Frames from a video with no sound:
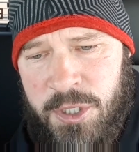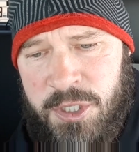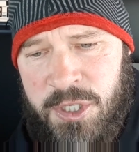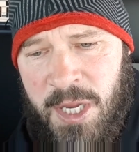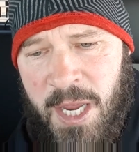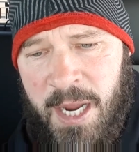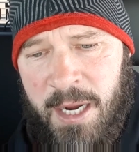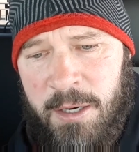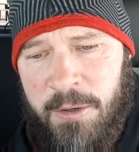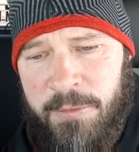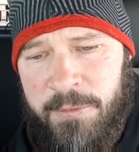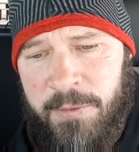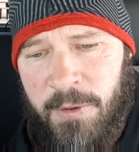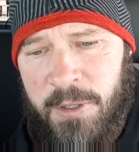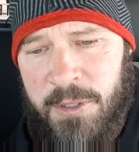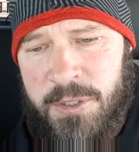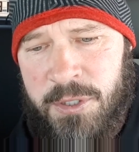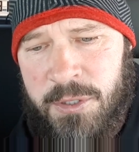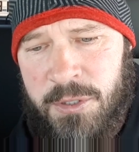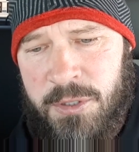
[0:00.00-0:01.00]

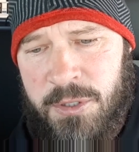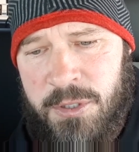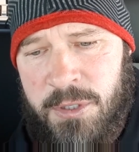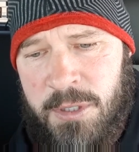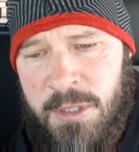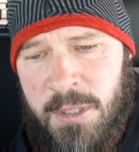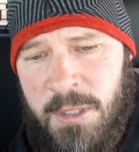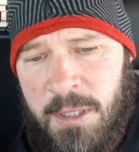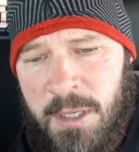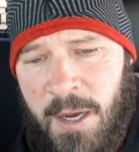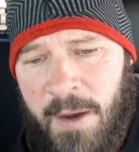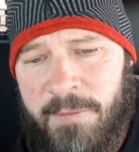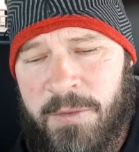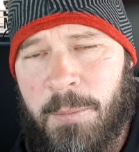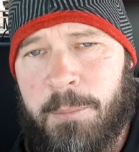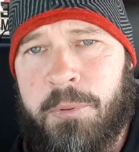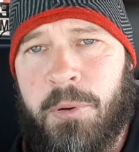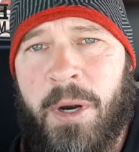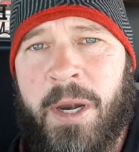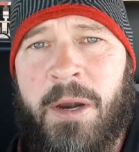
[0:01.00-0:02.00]
sacrifices of the
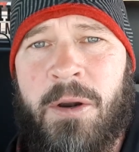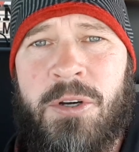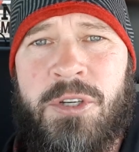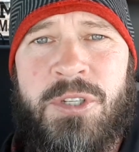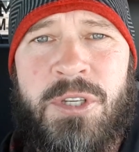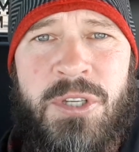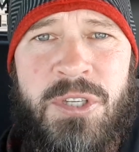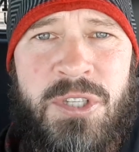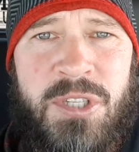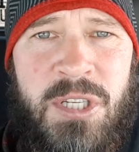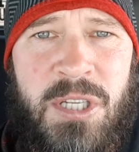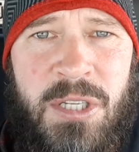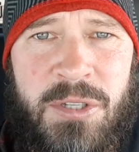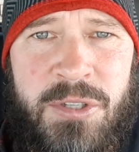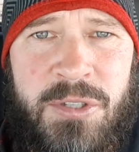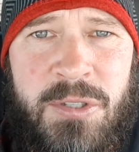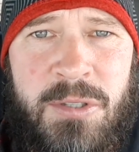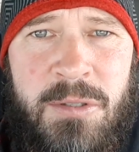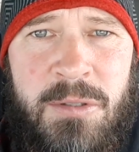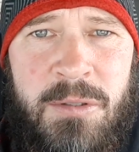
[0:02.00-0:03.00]
prayers to
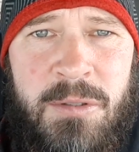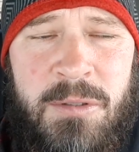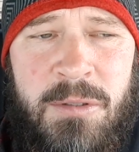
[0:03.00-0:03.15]
cease?